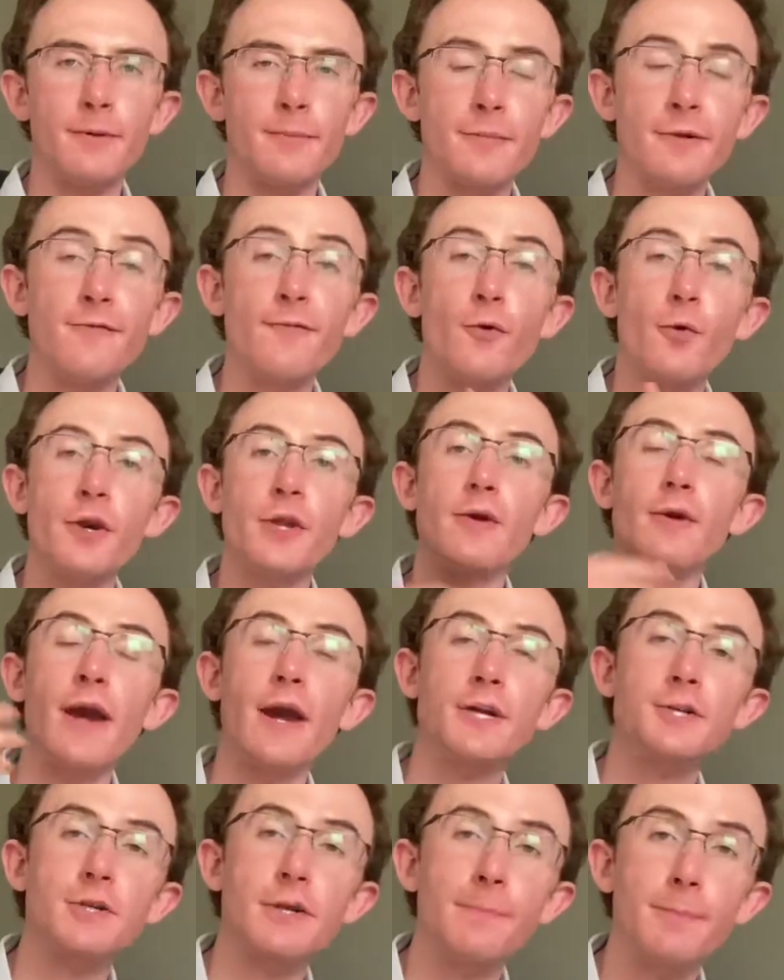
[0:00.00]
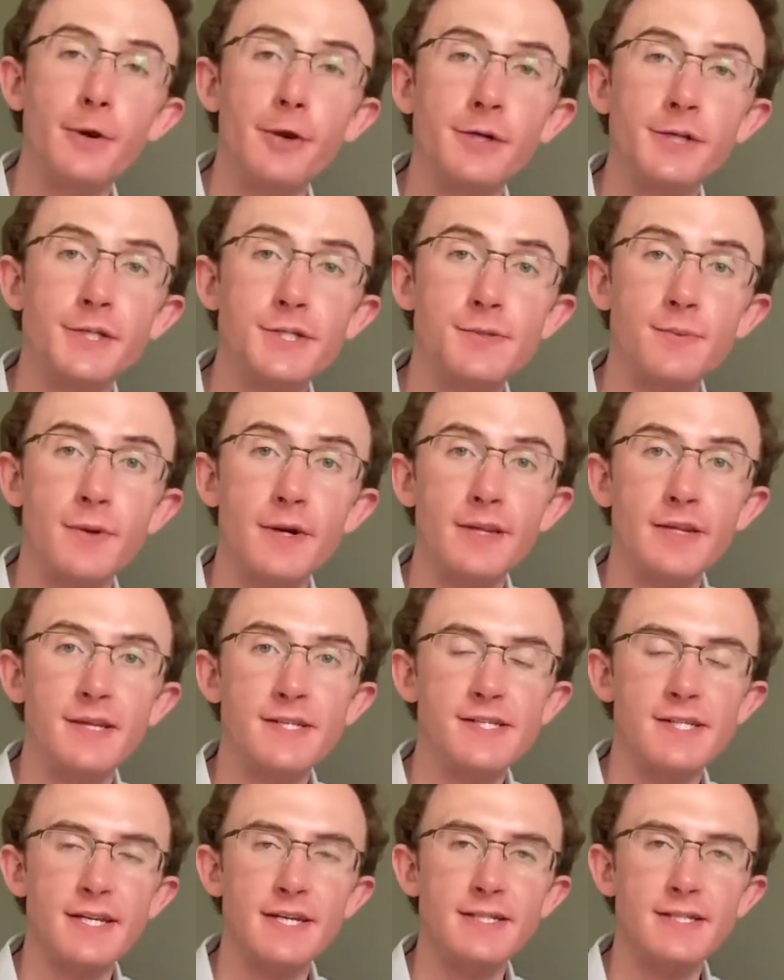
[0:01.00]
before you actually purchase one of
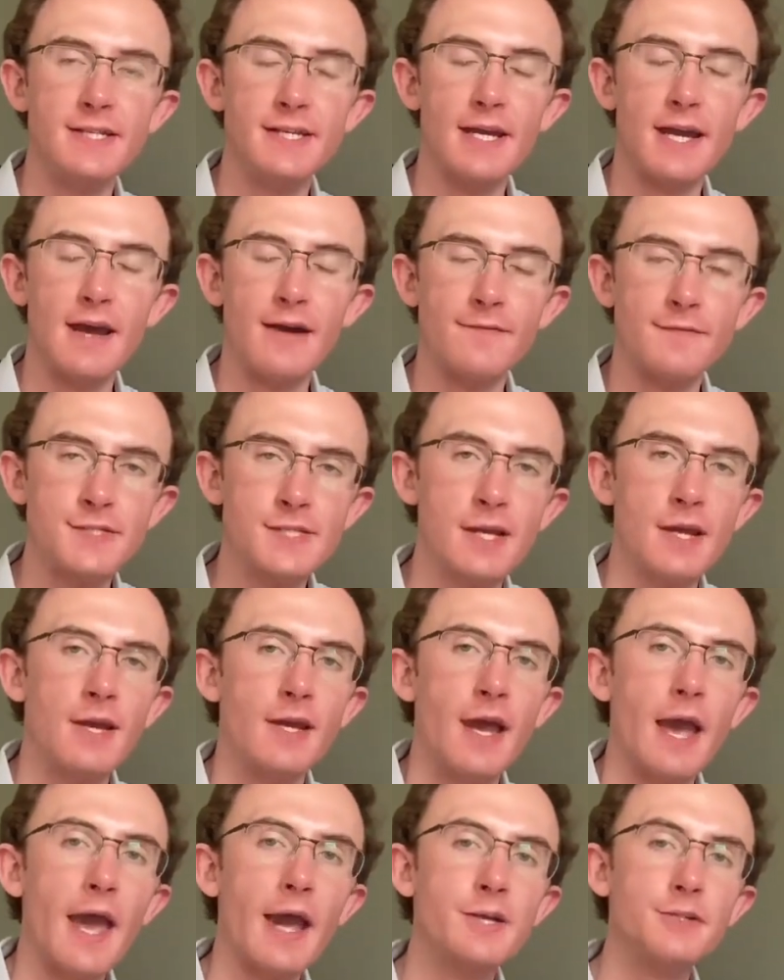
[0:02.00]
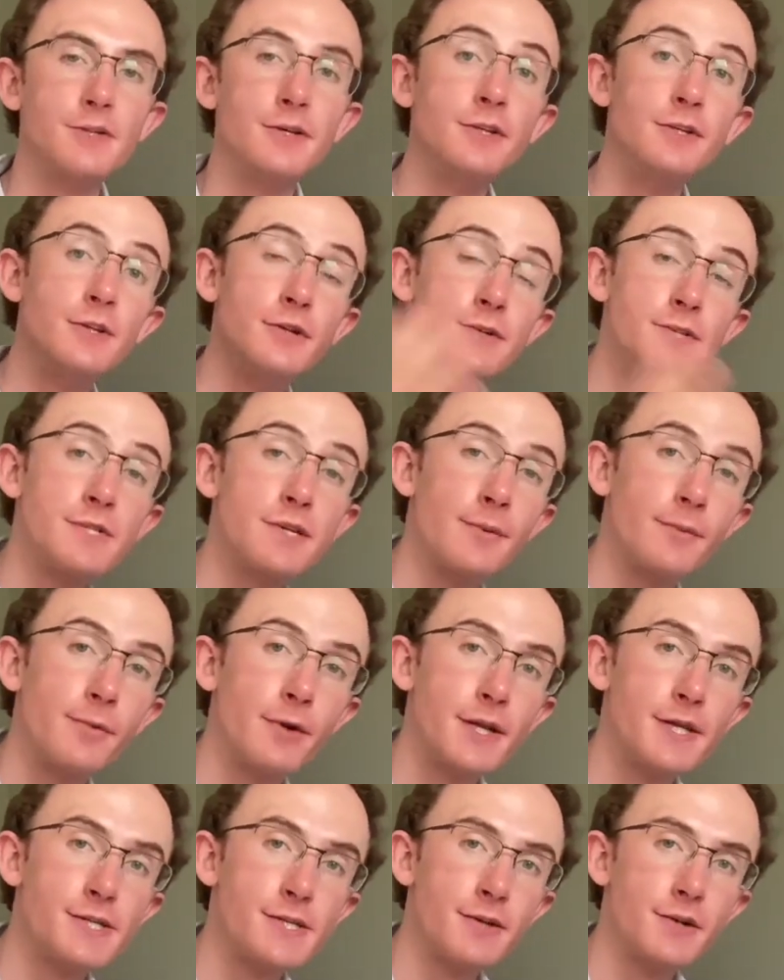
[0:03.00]
these ETFs, actually do some
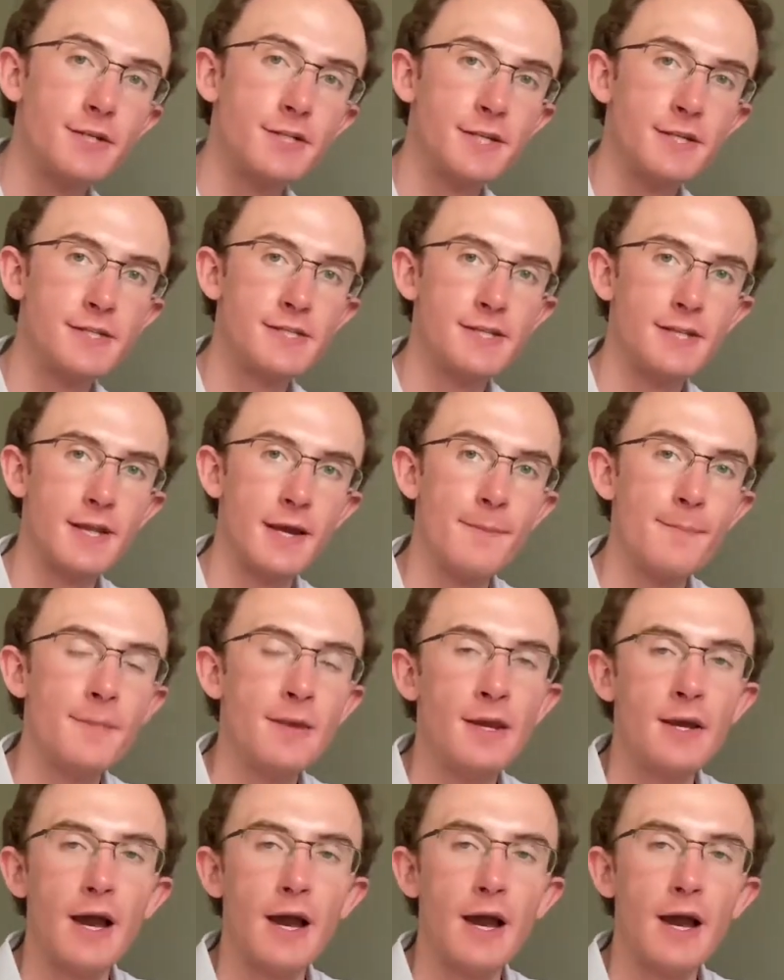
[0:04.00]
research into them.